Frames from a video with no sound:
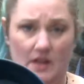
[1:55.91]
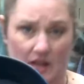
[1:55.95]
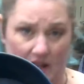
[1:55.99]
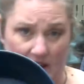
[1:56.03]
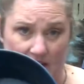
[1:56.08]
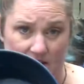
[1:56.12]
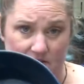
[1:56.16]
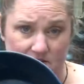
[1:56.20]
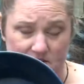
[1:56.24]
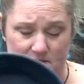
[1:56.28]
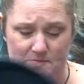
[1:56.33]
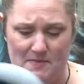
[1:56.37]

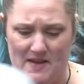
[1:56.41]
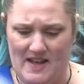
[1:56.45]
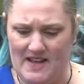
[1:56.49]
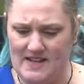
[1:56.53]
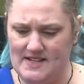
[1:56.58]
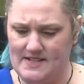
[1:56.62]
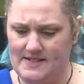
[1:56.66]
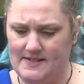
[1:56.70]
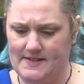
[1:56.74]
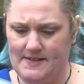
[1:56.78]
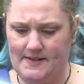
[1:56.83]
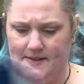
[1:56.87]
Here is a
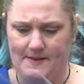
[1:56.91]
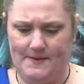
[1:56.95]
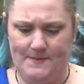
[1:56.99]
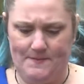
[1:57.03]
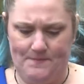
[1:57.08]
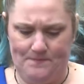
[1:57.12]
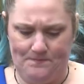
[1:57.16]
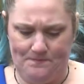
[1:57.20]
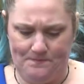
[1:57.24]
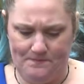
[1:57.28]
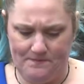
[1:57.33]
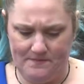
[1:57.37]
bed.
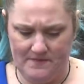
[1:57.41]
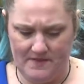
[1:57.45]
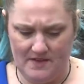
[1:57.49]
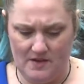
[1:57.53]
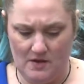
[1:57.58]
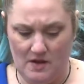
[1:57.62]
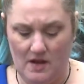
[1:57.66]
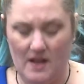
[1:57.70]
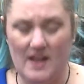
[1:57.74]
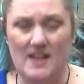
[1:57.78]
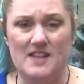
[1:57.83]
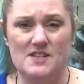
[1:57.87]

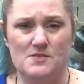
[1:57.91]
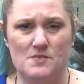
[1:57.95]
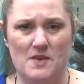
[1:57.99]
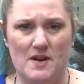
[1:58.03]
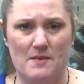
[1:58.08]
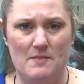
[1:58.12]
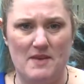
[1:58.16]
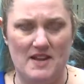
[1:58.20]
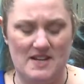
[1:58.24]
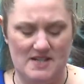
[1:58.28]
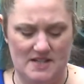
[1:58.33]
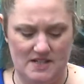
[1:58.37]
Here's one I
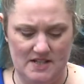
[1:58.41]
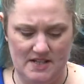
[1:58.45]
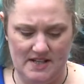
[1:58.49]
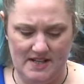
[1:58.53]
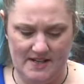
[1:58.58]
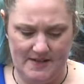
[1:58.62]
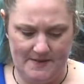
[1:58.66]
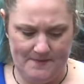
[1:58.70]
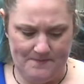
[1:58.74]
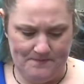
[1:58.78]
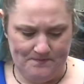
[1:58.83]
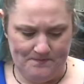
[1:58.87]
made earlier.